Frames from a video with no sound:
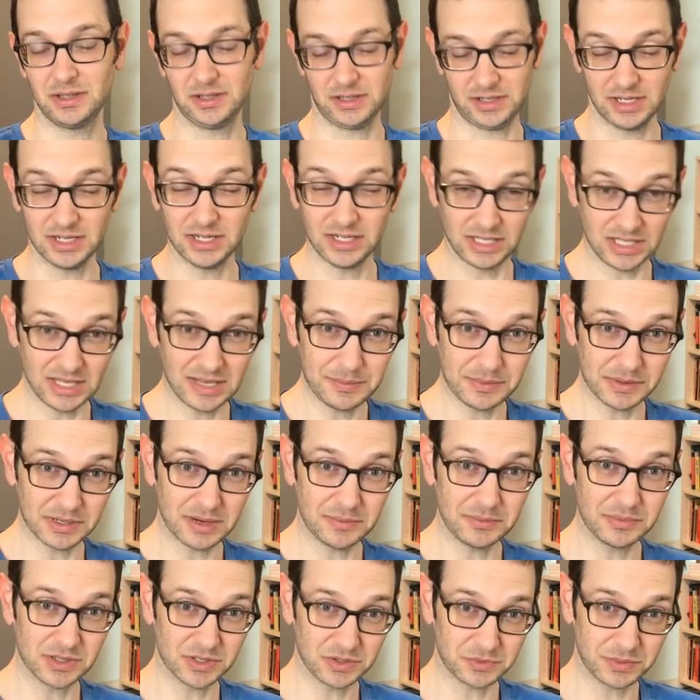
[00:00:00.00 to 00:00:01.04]
Can he keep it
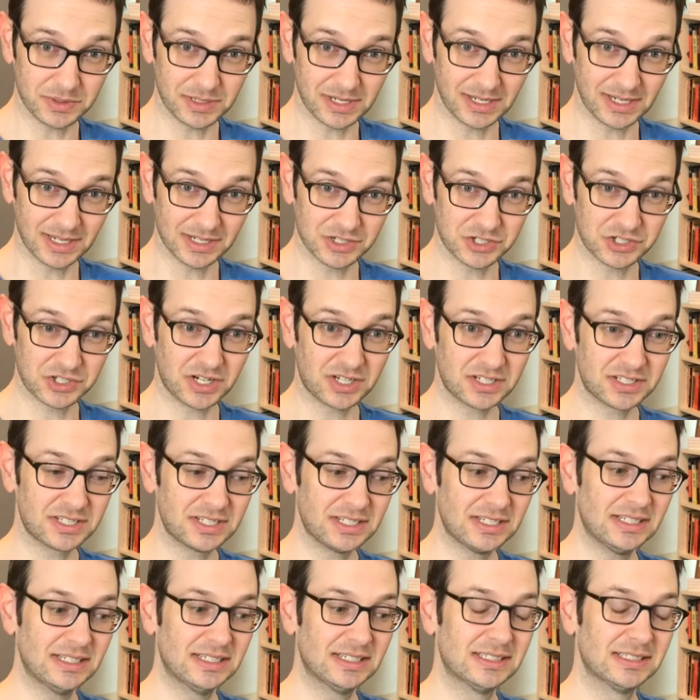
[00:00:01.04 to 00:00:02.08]
up this week against
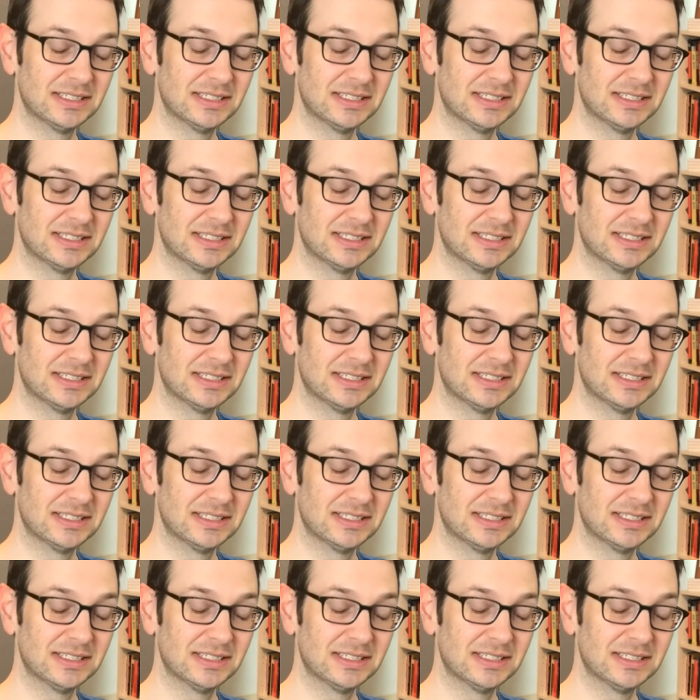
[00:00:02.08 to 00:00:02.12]
Chelsea?